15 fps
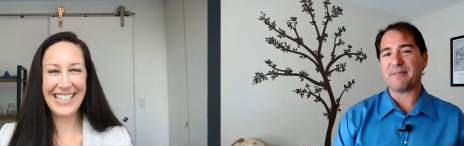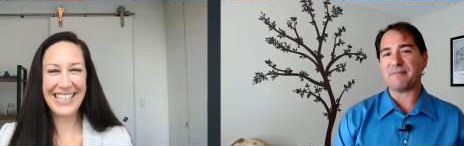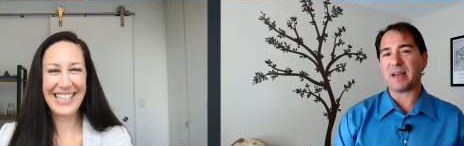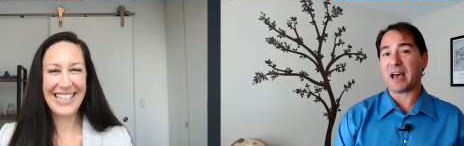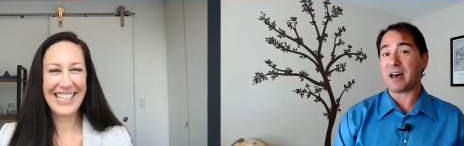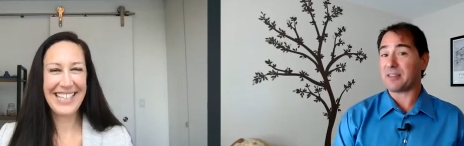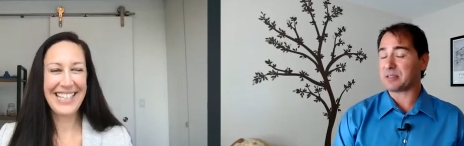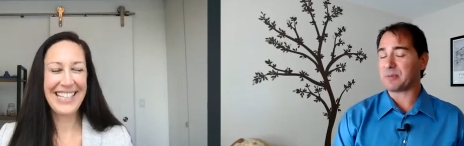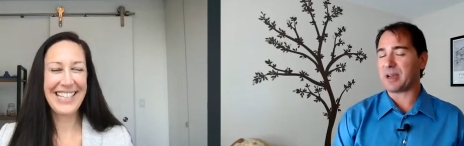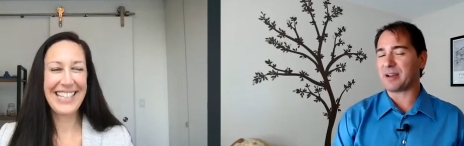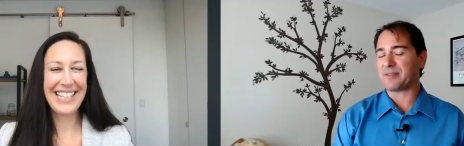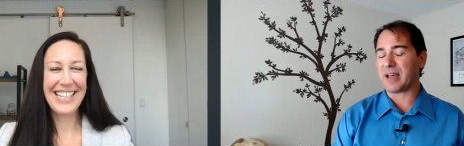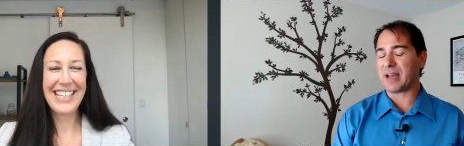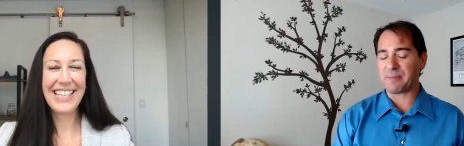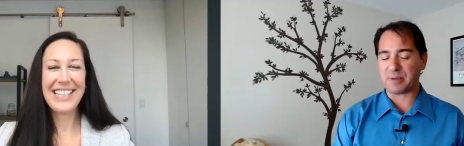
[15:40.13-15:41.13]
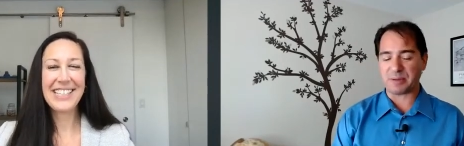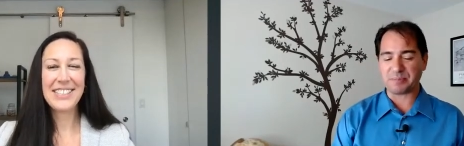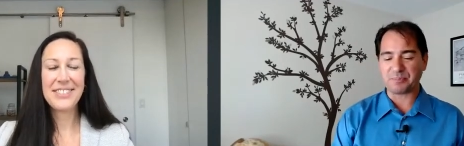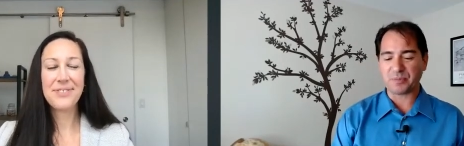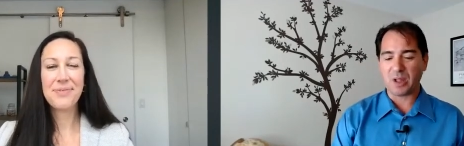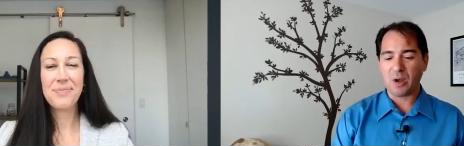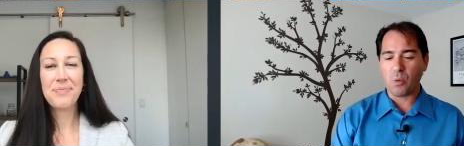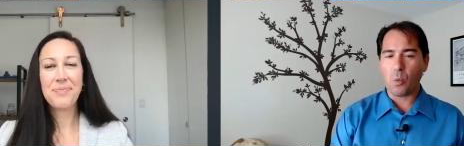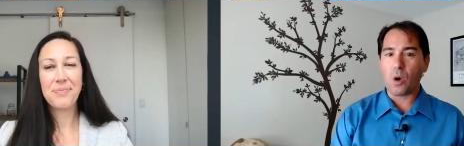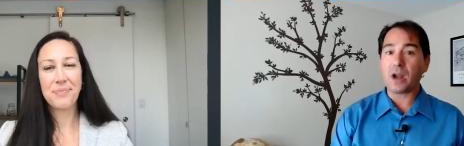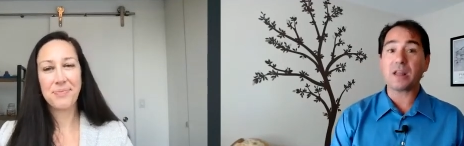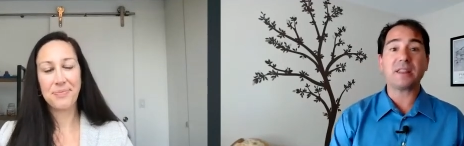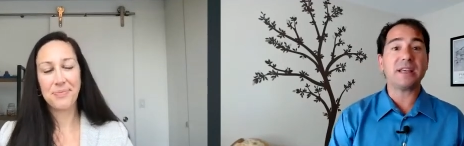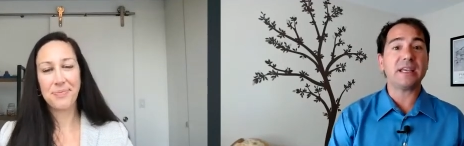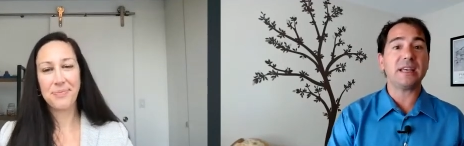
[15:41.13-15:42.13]
Speaker 1: how this might have happened. One of
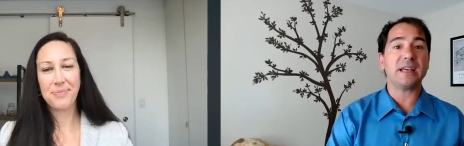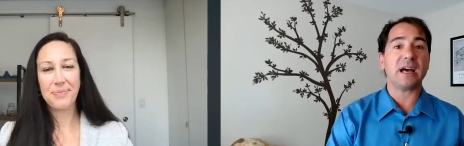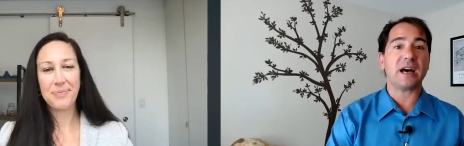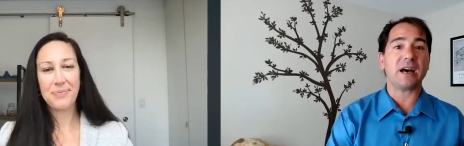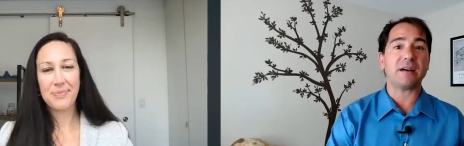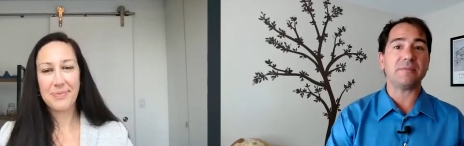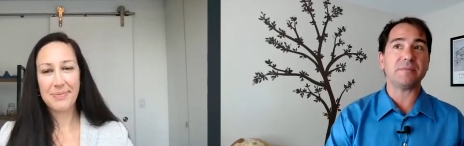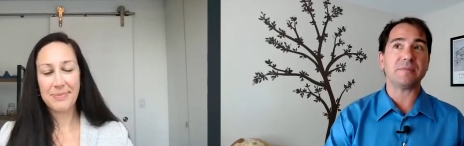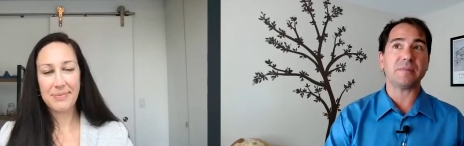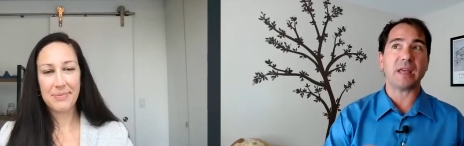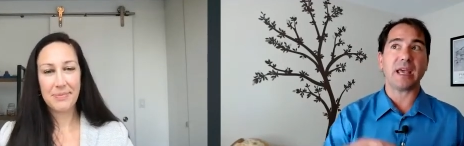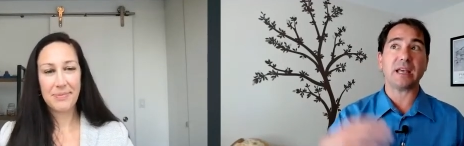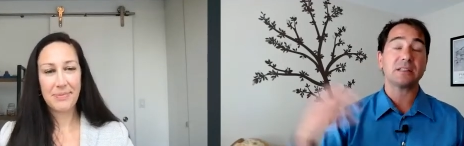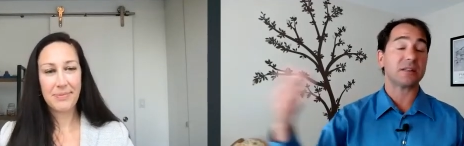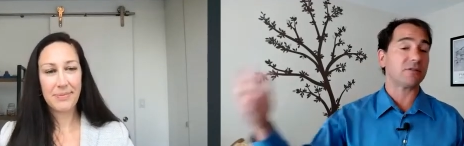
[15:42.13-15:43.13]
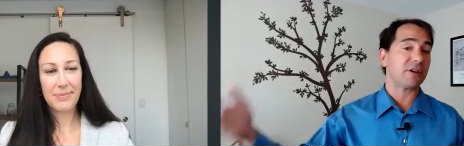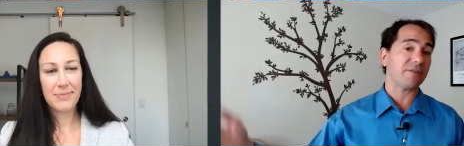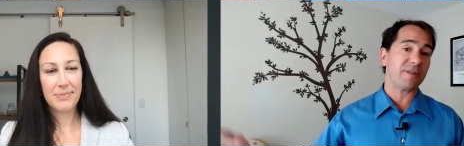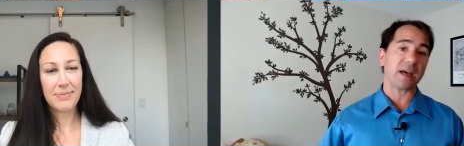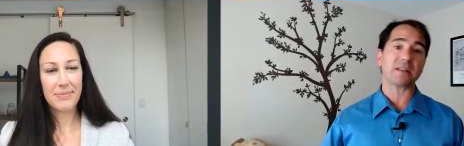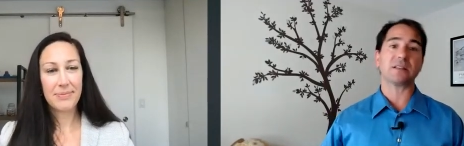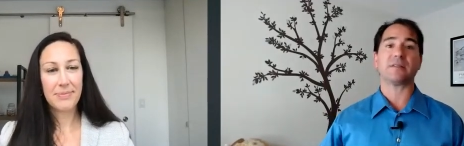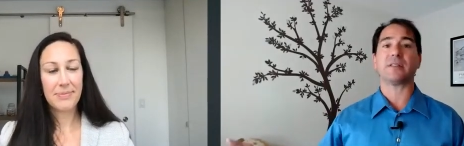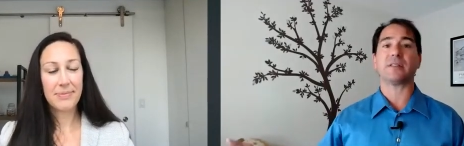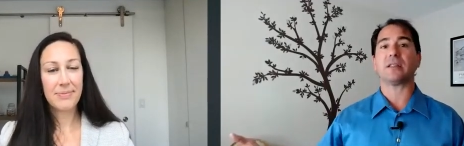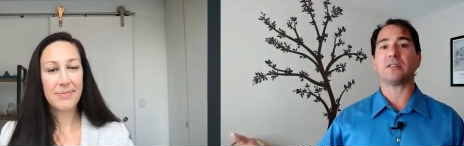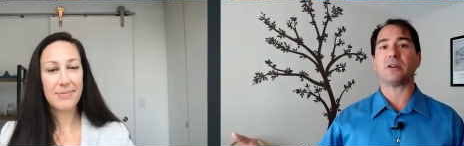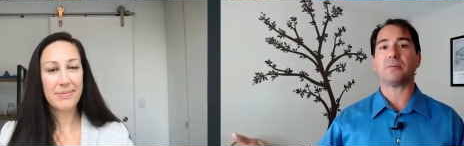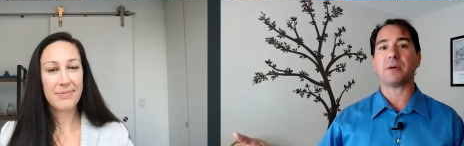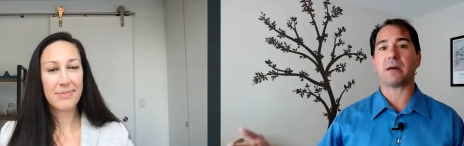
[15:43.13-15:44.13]
the um, ancillary effects of that, though,
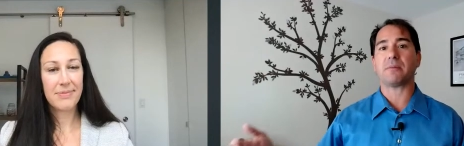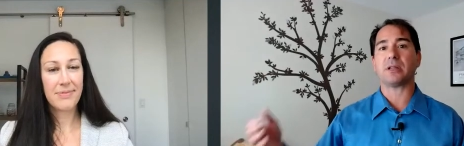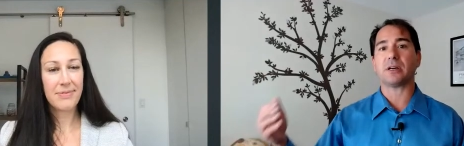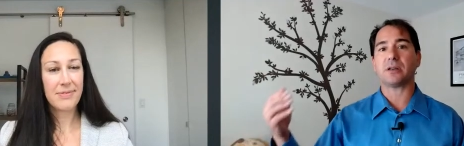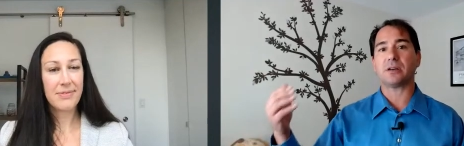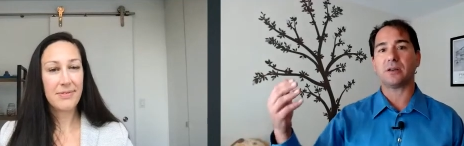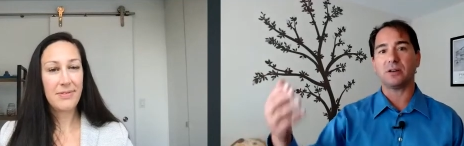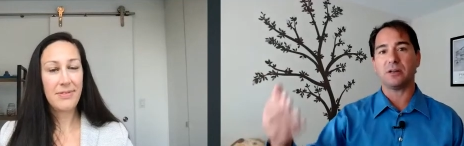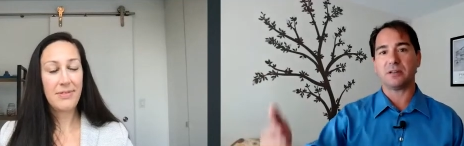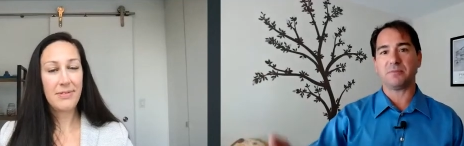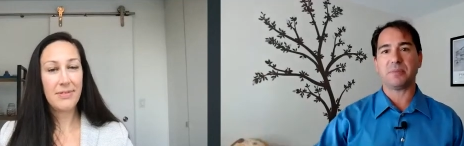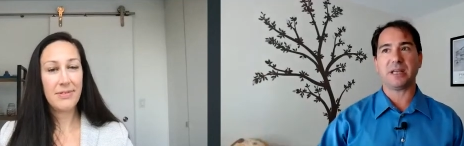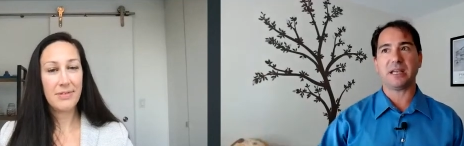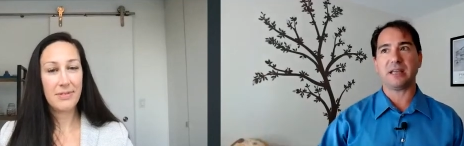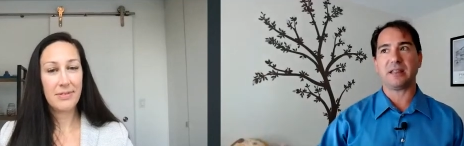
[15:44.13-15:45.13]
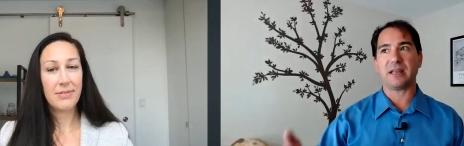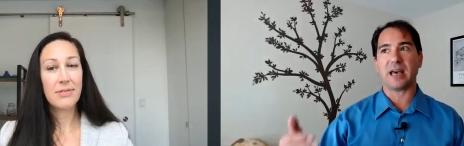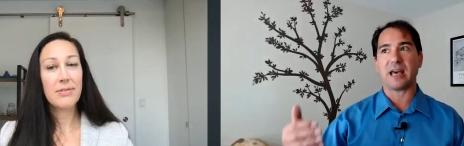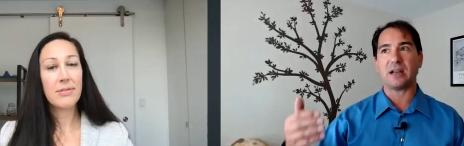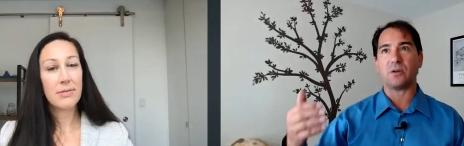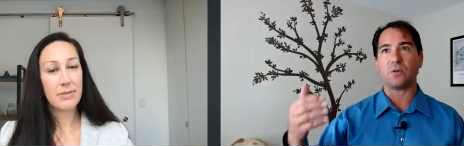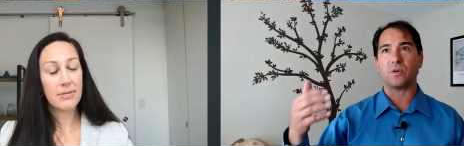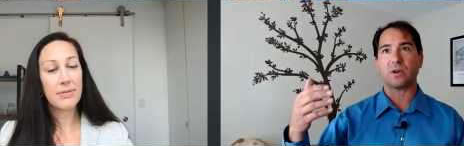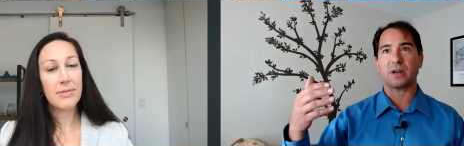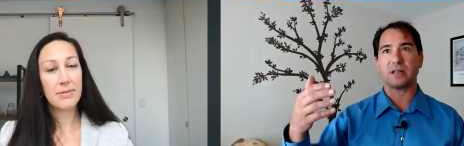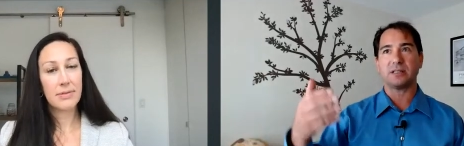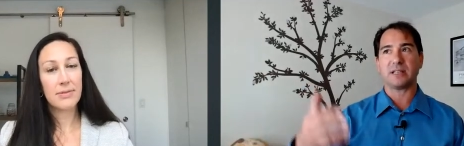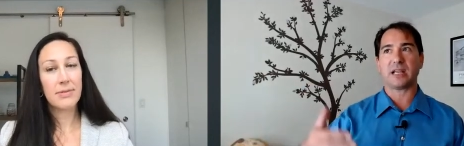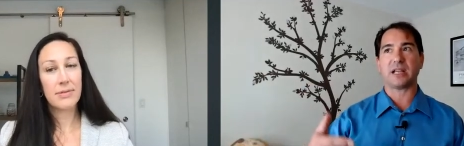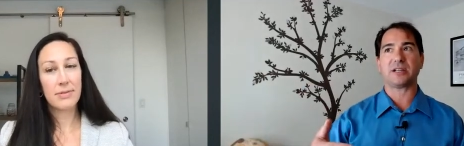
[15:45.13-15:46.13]
Pamela, could be that
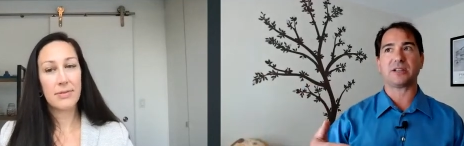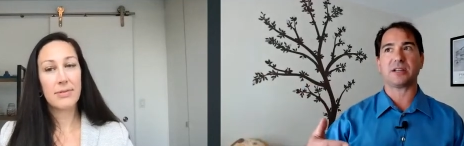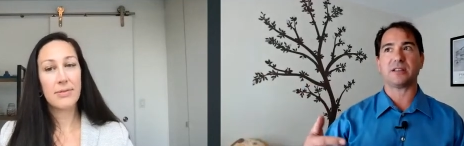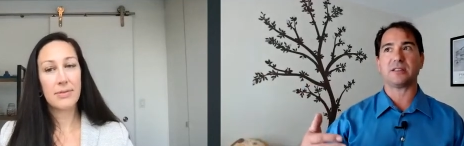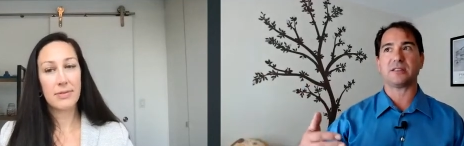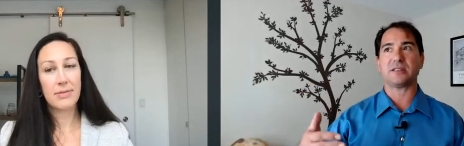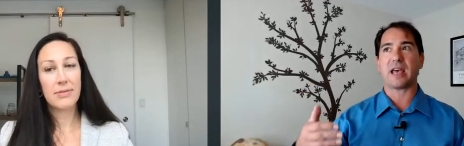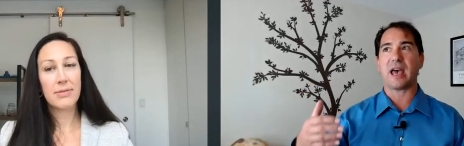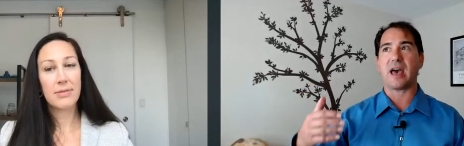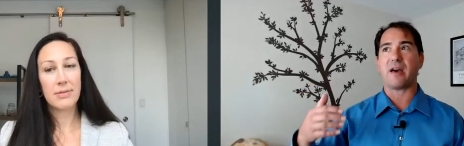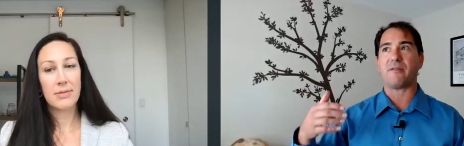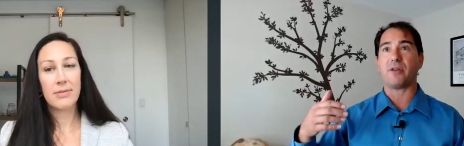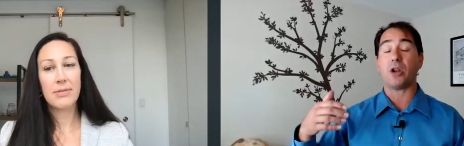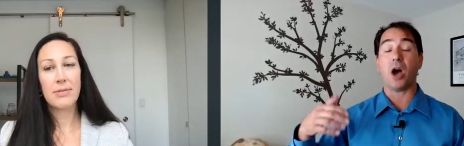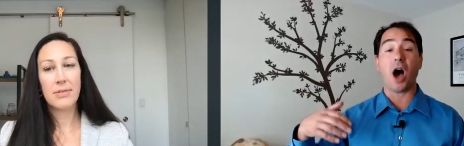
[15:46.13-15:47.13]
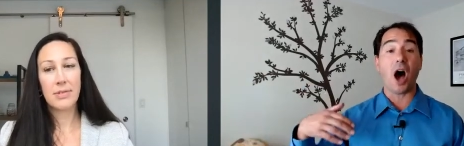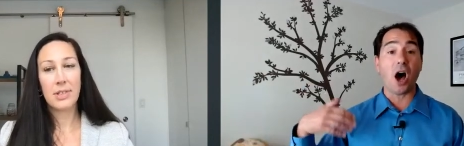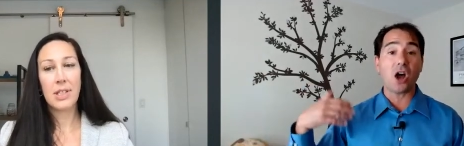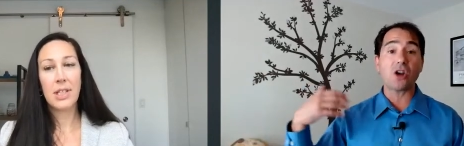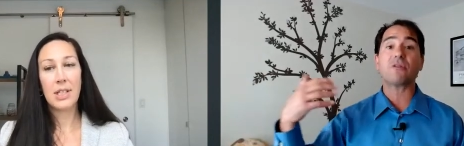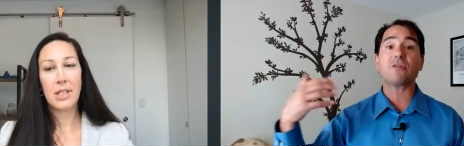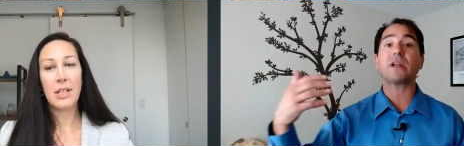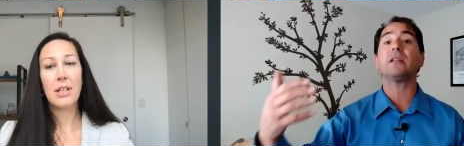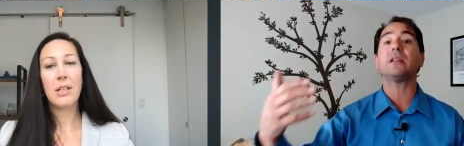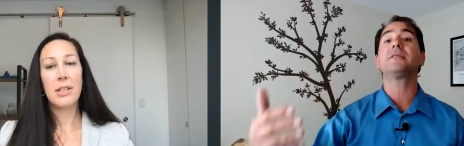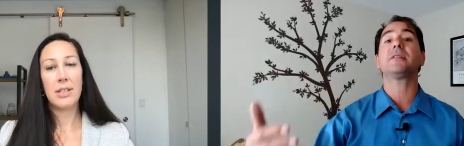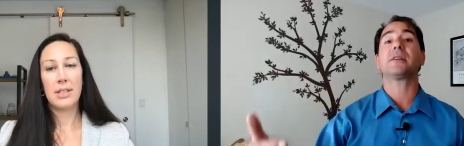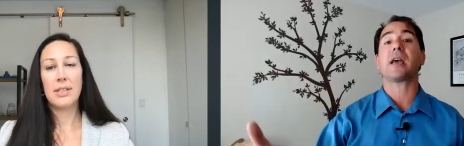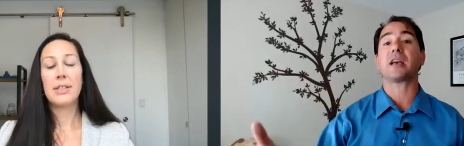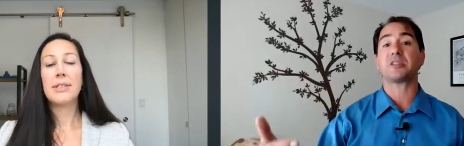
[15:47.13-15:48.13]
organizations have an unrealistic
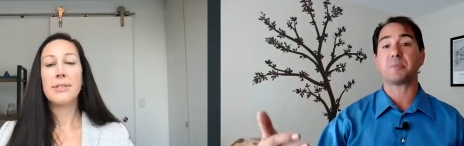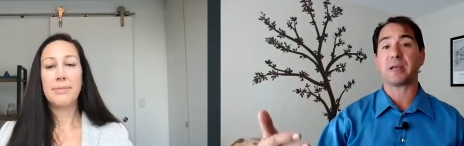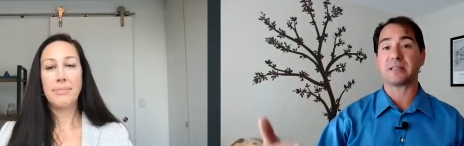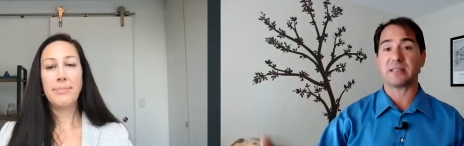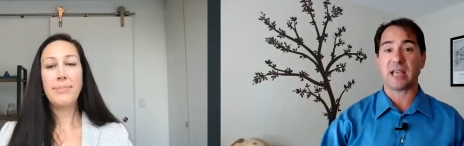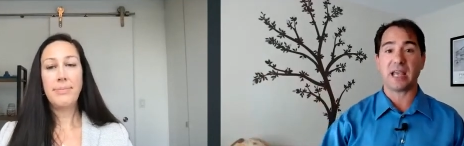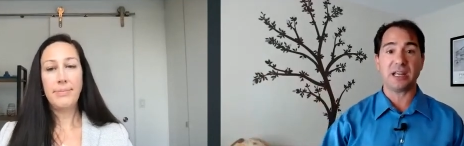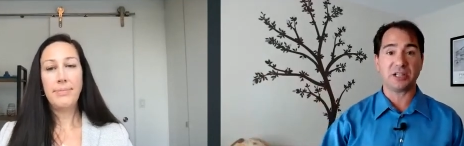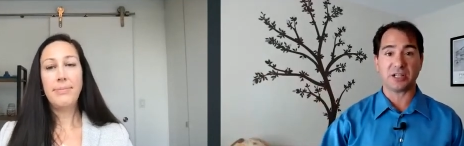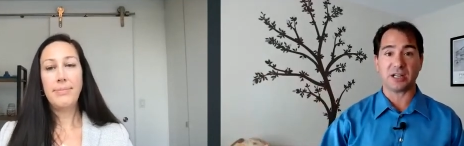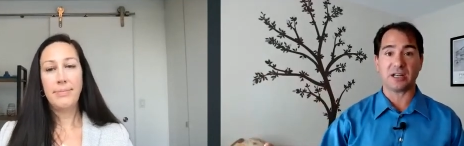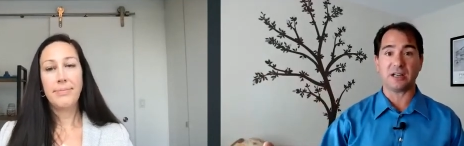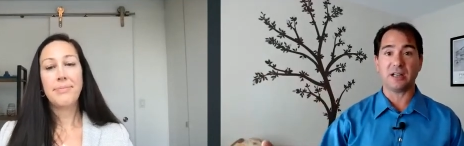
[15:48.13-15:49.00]
expectation